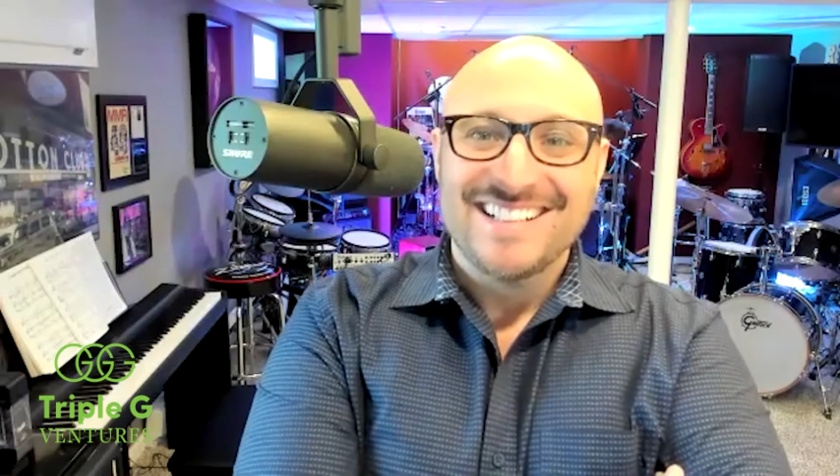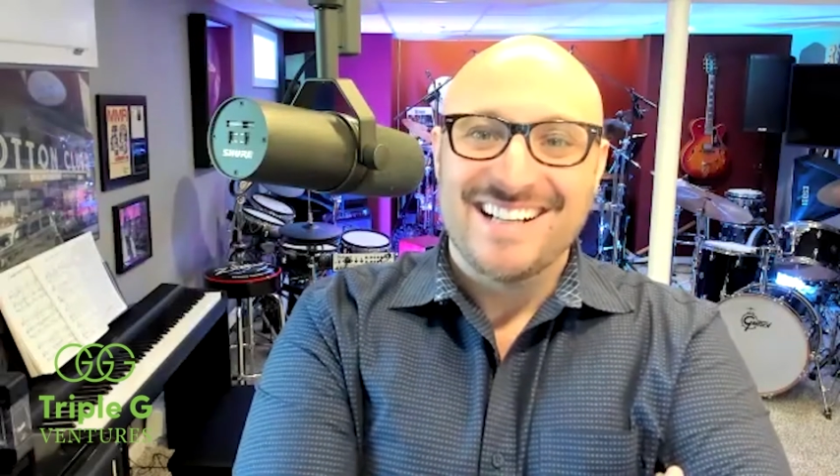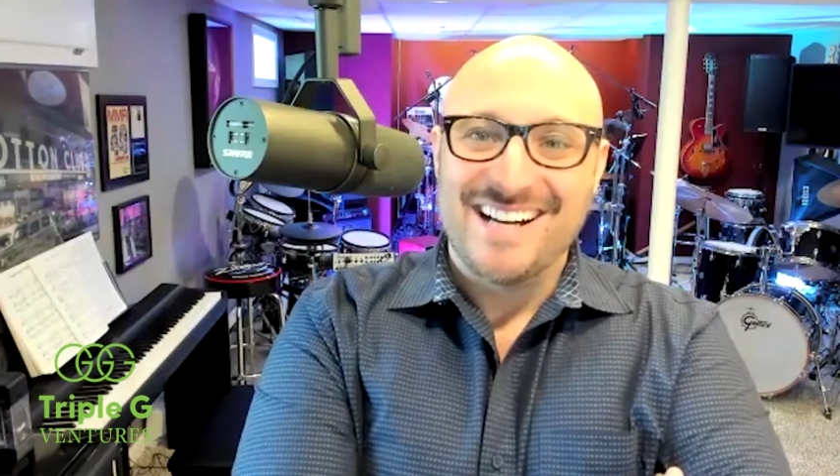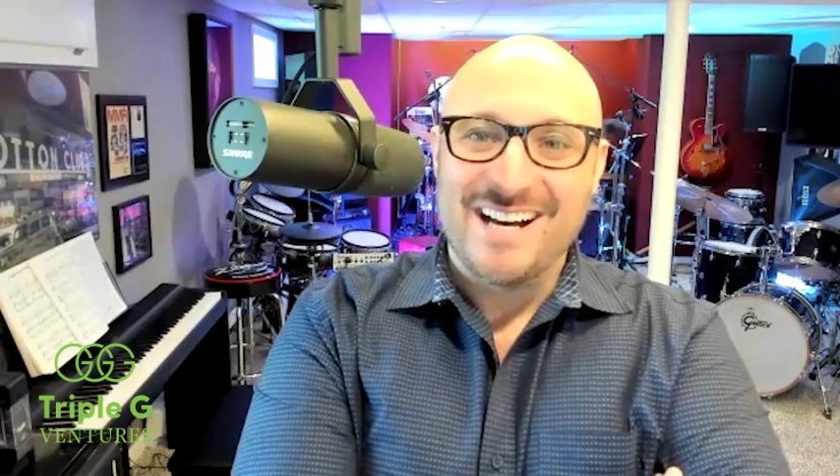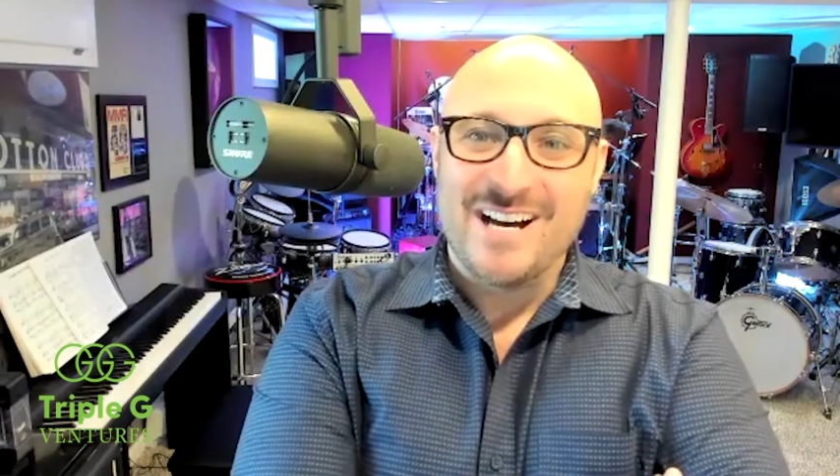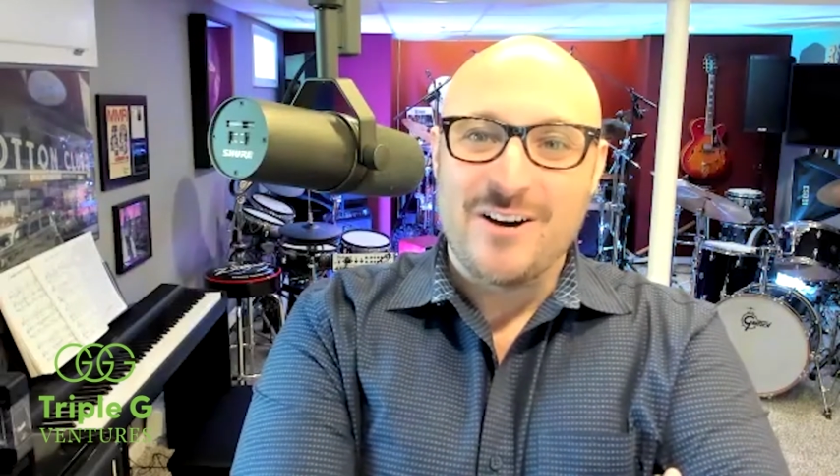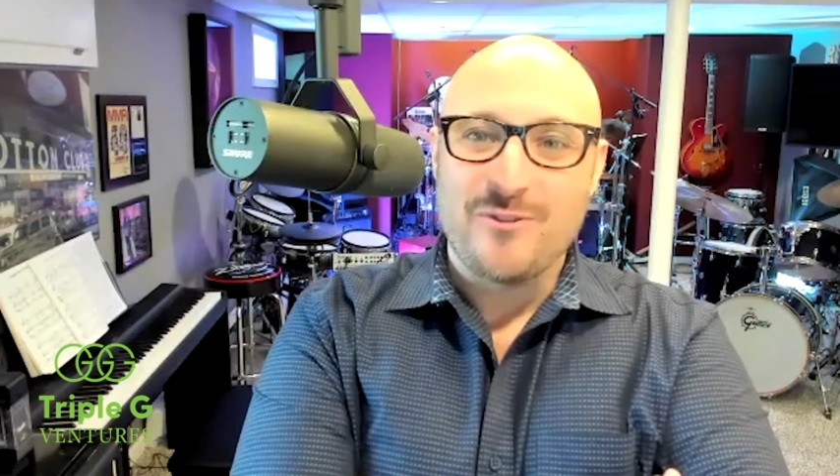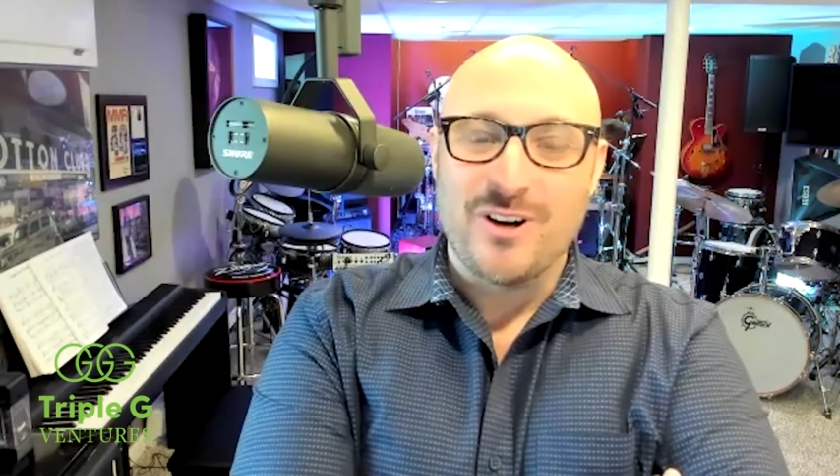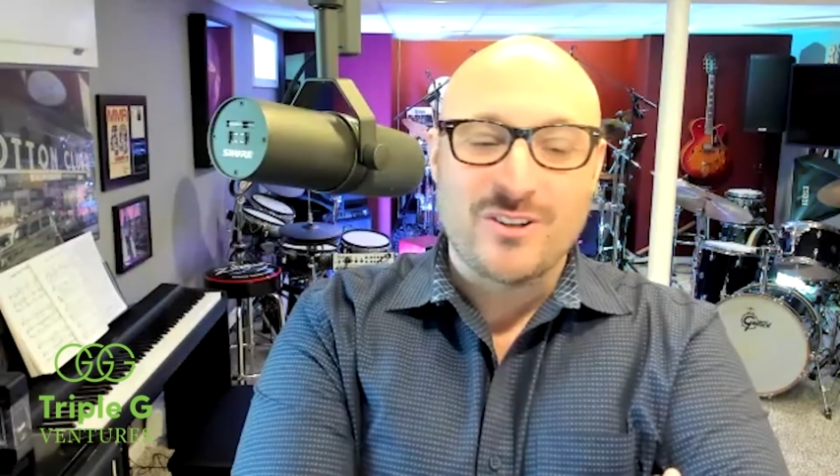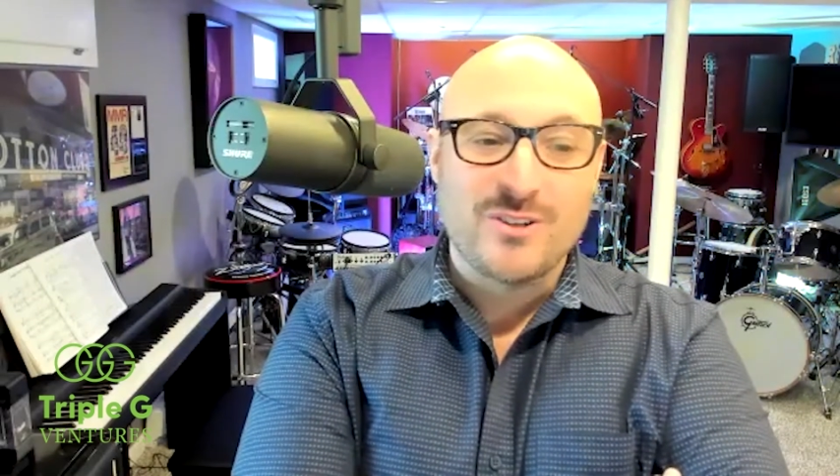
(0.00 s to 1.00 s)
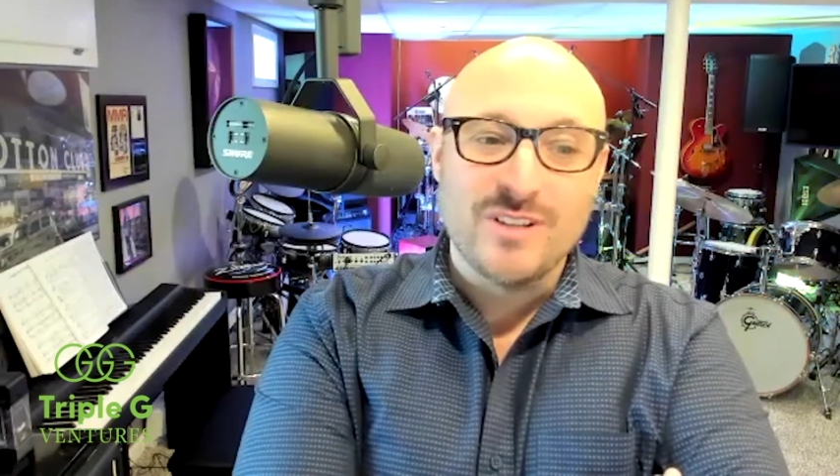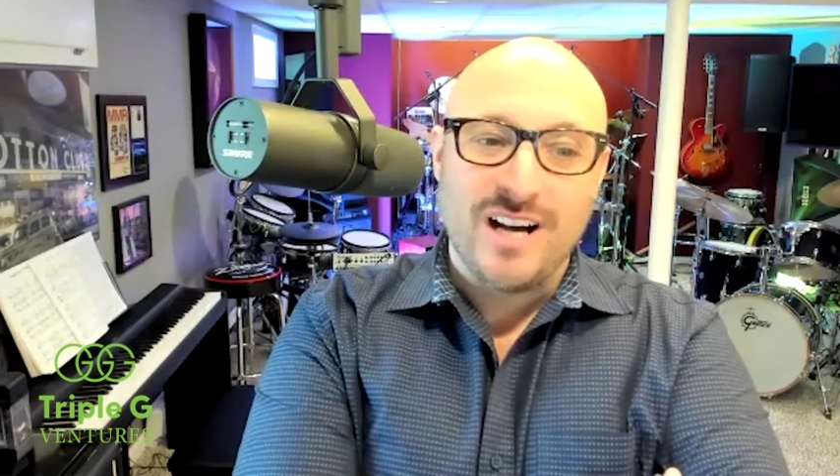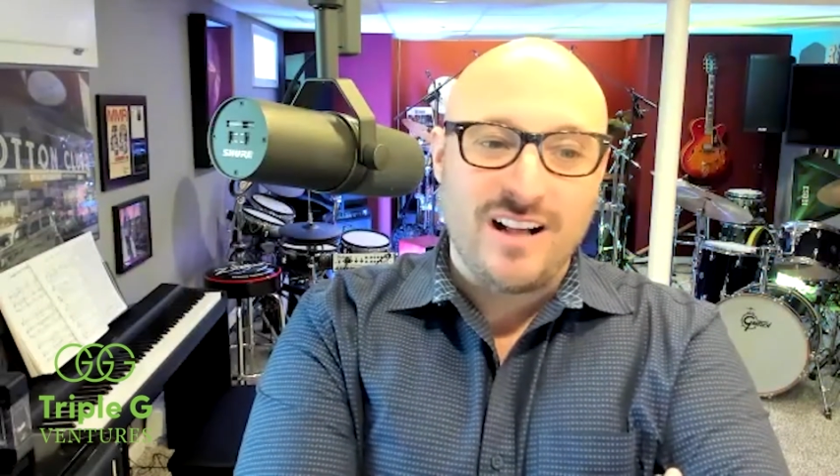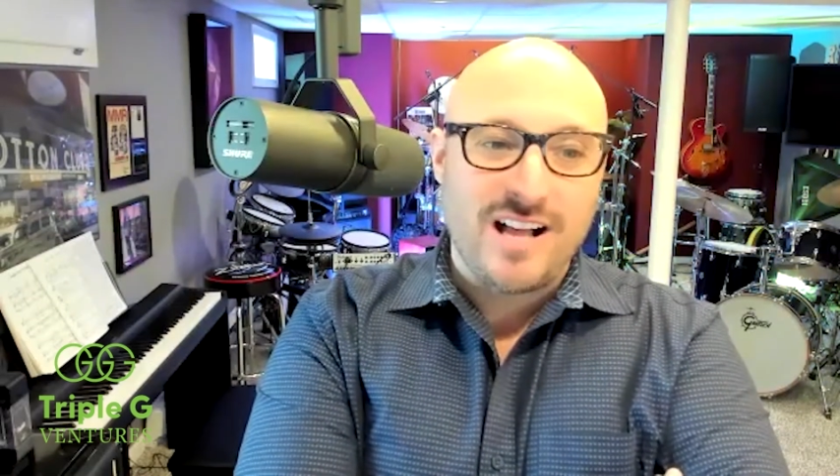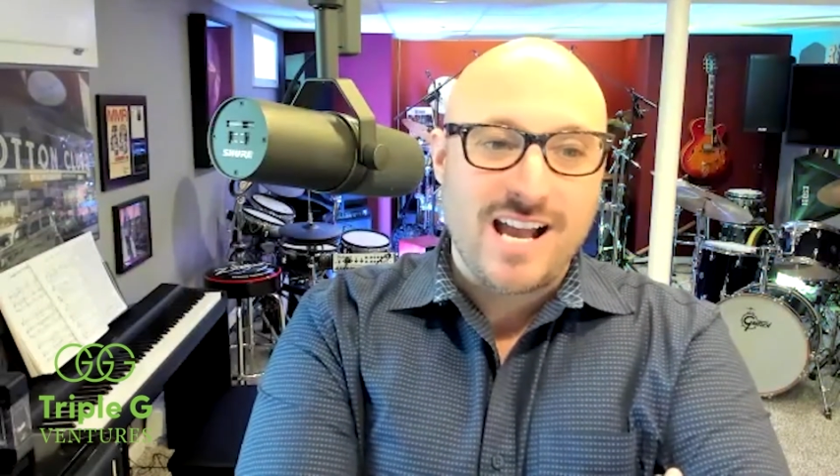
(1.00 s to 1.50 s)
Well,
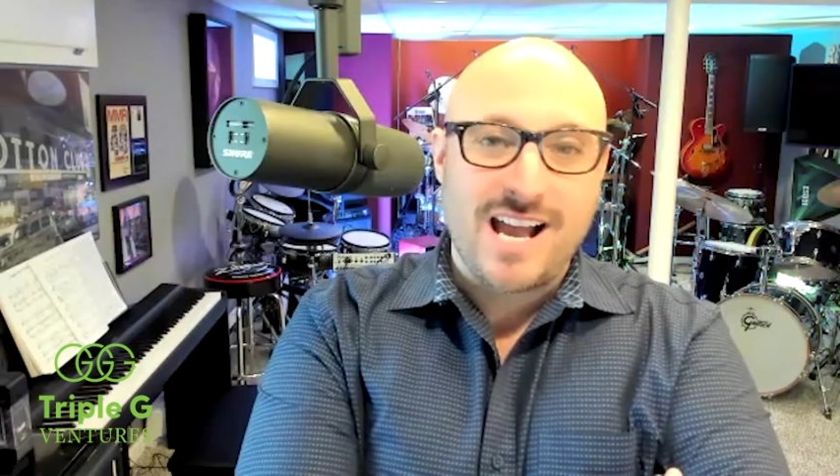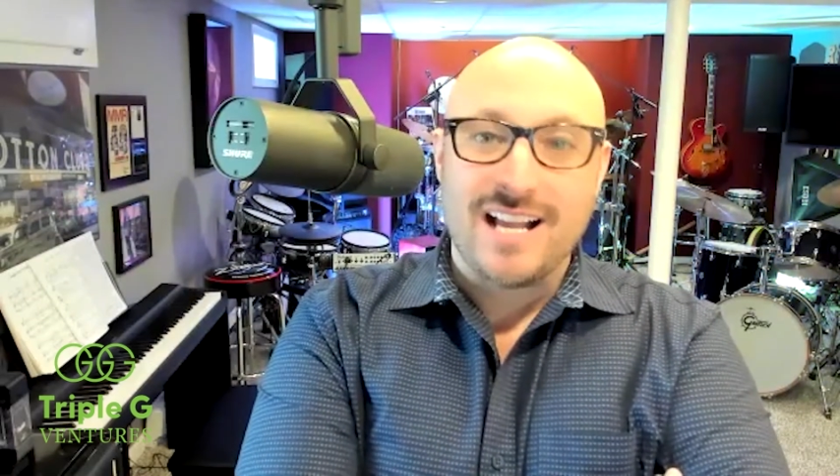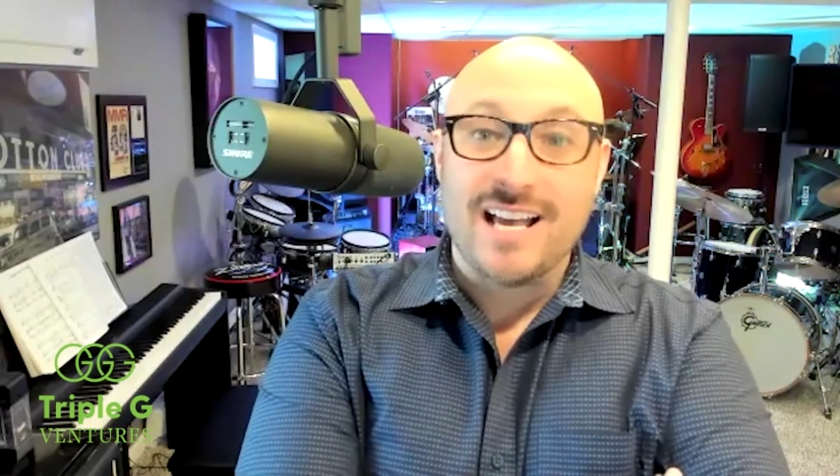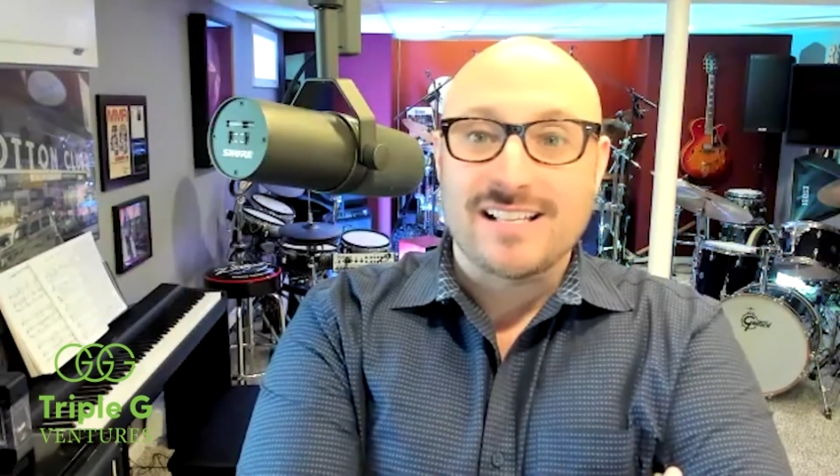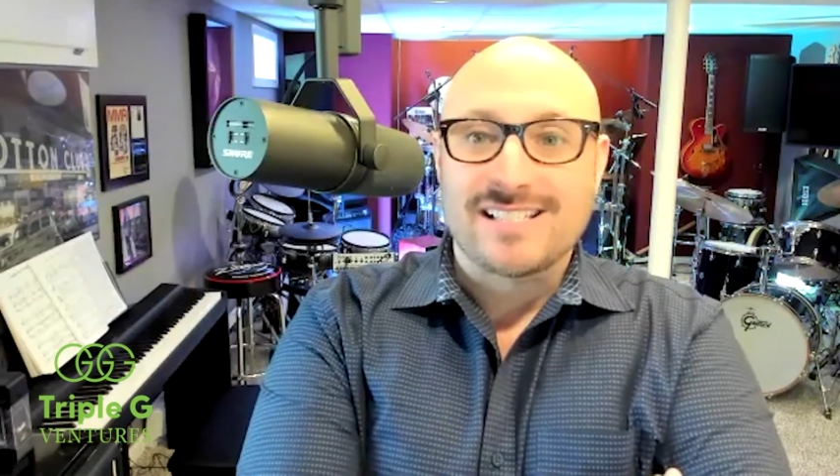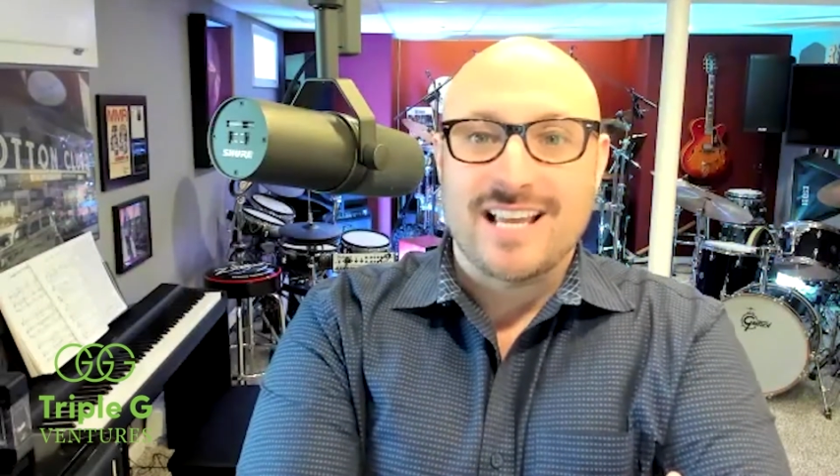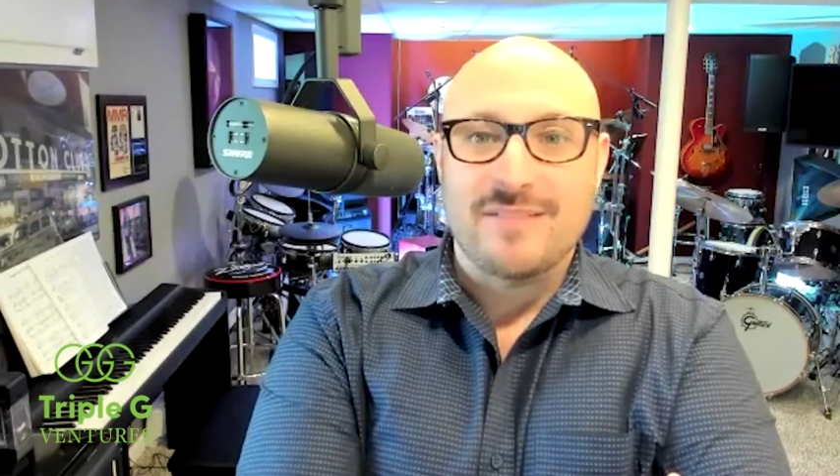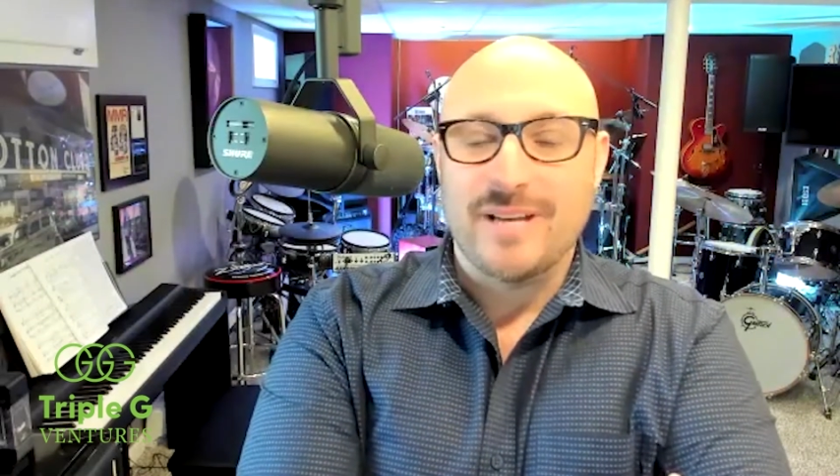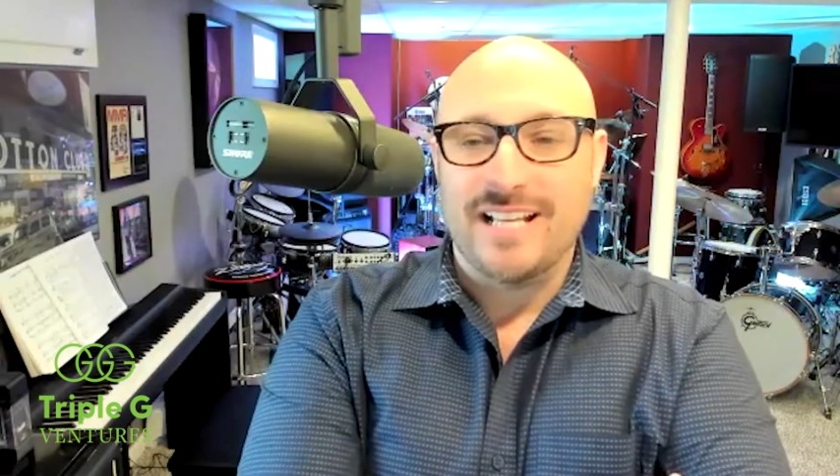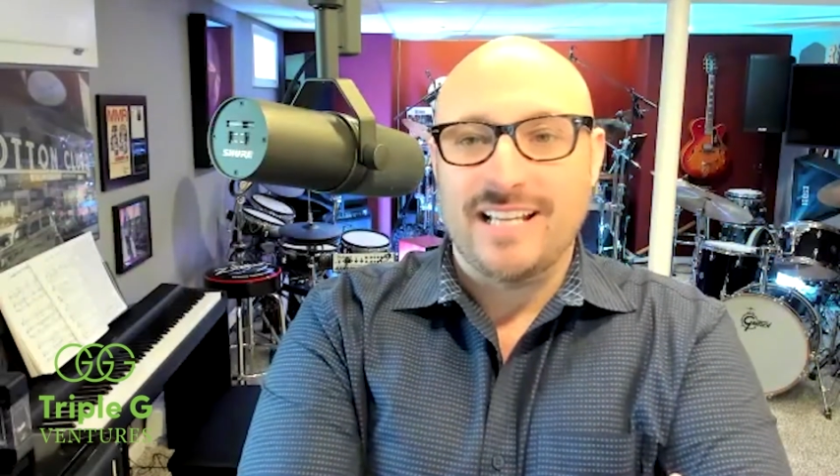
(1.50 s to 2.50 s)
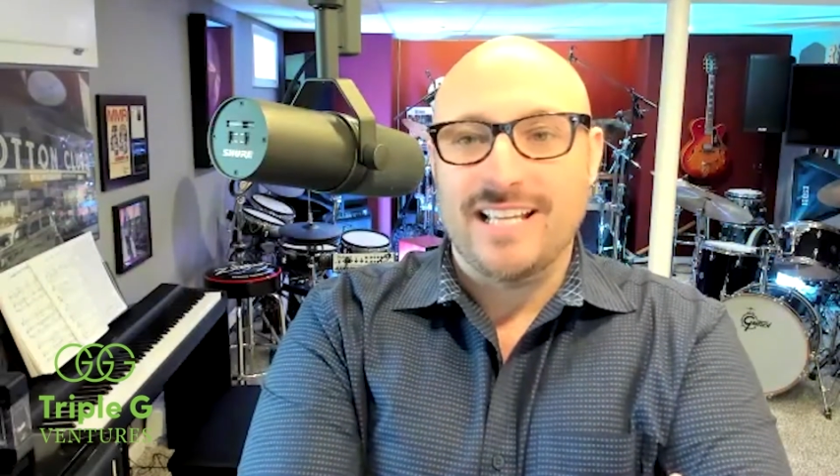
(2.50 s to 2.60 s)
Kunal, I got to say, man,